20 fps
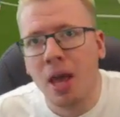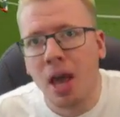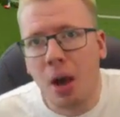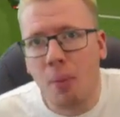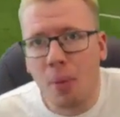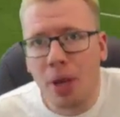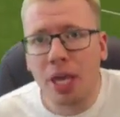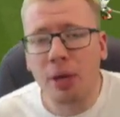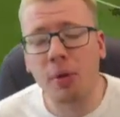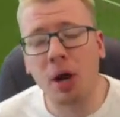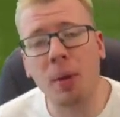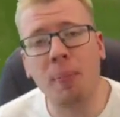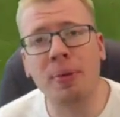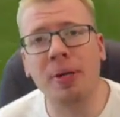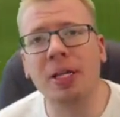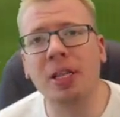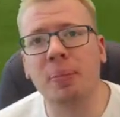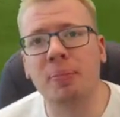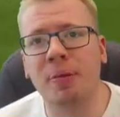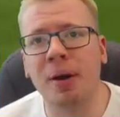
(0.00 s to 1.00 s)
And when you're
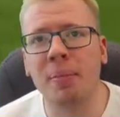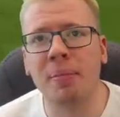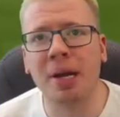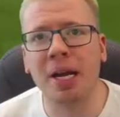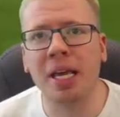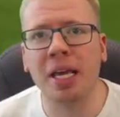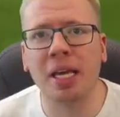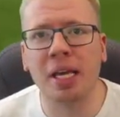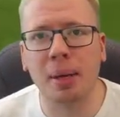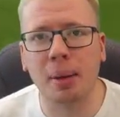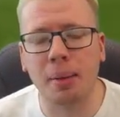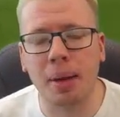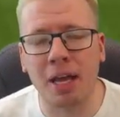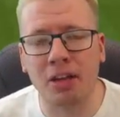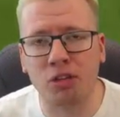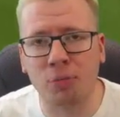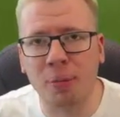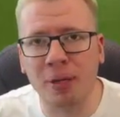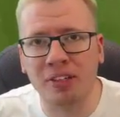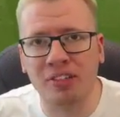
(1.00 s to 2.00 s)
opening the Premier League
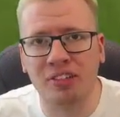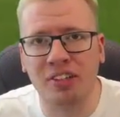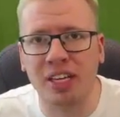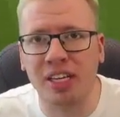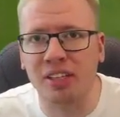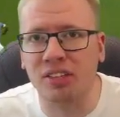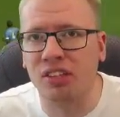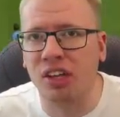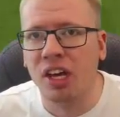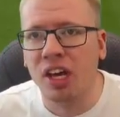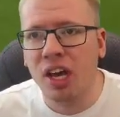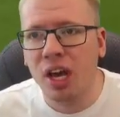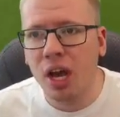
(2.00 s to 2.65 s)
SBCs,